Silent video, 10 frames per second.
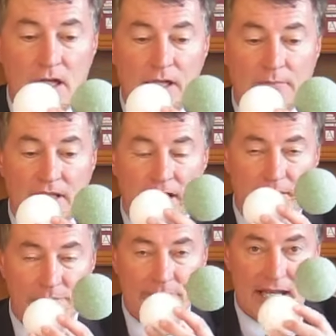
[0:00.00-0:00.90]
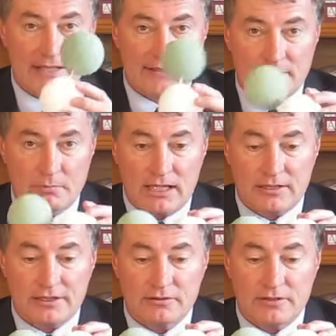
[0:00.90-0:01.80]
Um, a carbon monoxide
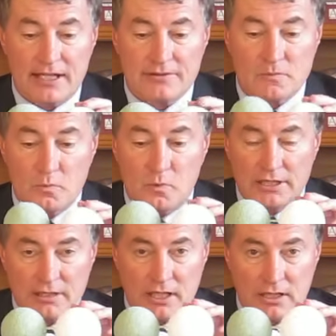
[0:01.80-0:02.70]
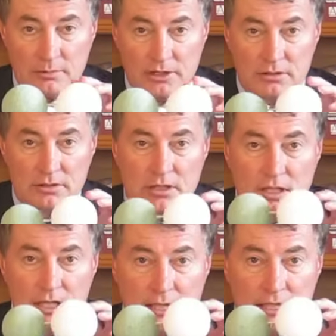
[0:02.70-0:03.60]
molecule has one carbon
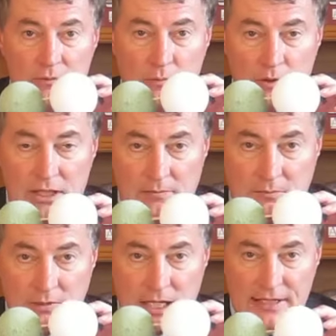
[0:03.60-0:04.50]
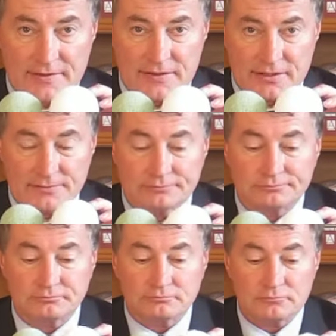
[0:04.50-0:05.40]
and one oxygen.
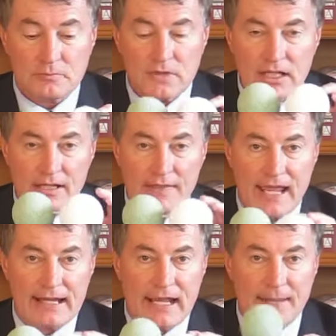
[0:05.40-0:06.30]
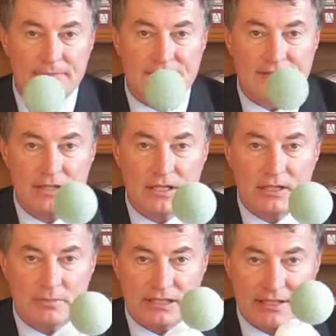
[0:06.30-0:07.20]
And that happens
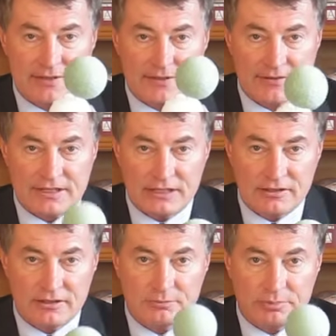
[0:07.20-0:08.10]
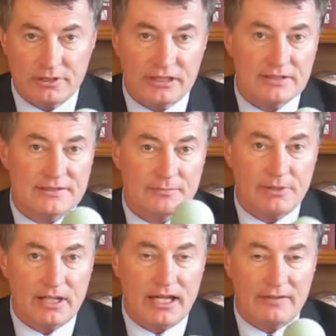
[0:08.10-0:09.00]
because there's incomplete
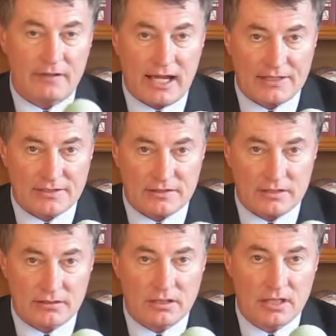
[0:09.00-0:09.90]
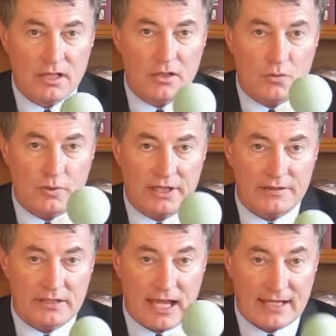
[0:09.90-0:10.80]
supply of oxygen when
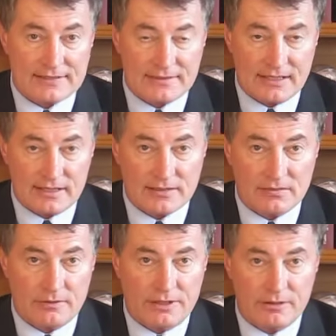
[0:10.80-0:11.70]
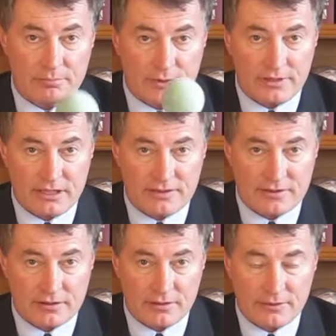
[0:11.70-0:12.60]
the oxidation, when the burning is
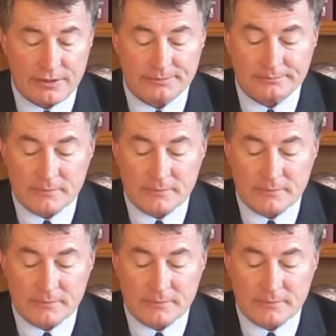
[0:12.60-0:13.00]
occurring.